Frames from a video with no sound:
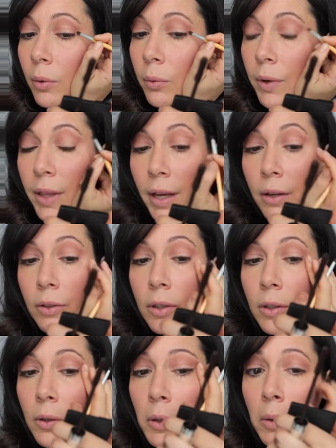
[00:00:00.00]
without
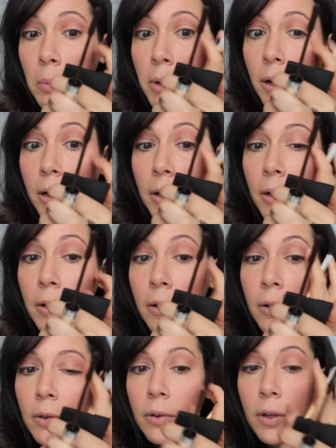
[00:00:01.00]
the mirror.
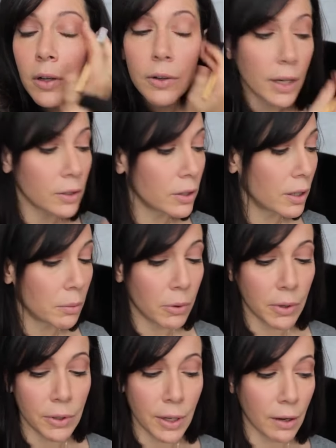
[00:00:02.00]
Oh, actually, I'm
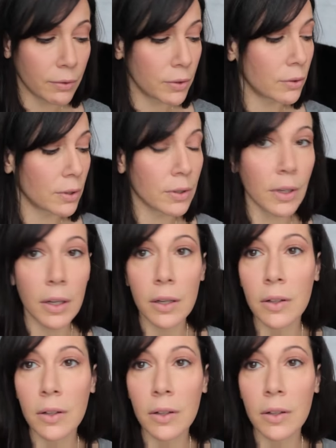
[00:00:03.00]
going to have to, because